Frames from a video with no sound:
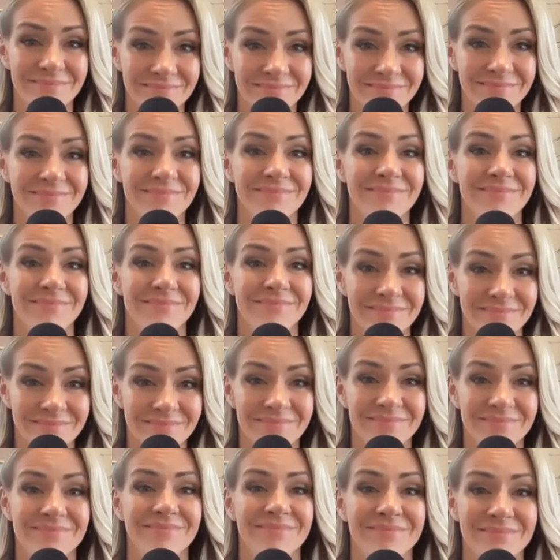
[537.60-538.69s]
So let's stop
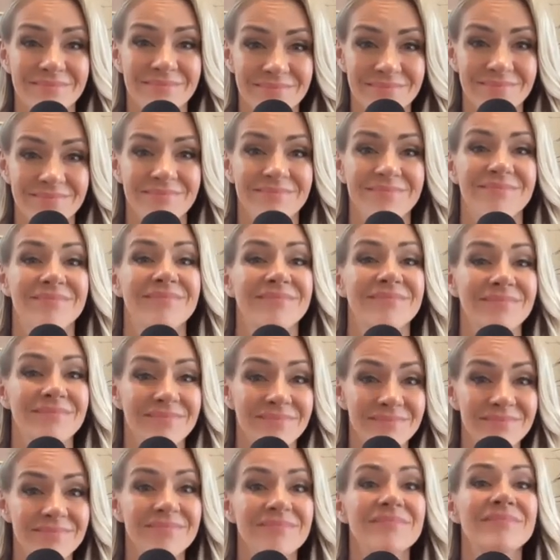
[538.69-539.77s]
change, chasing your,
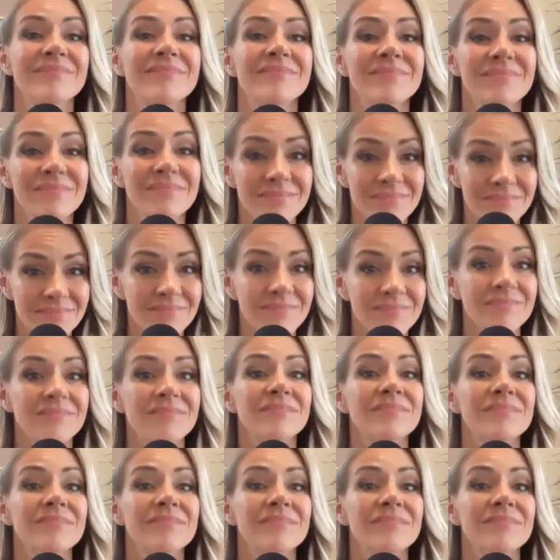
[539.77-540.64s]
your aches and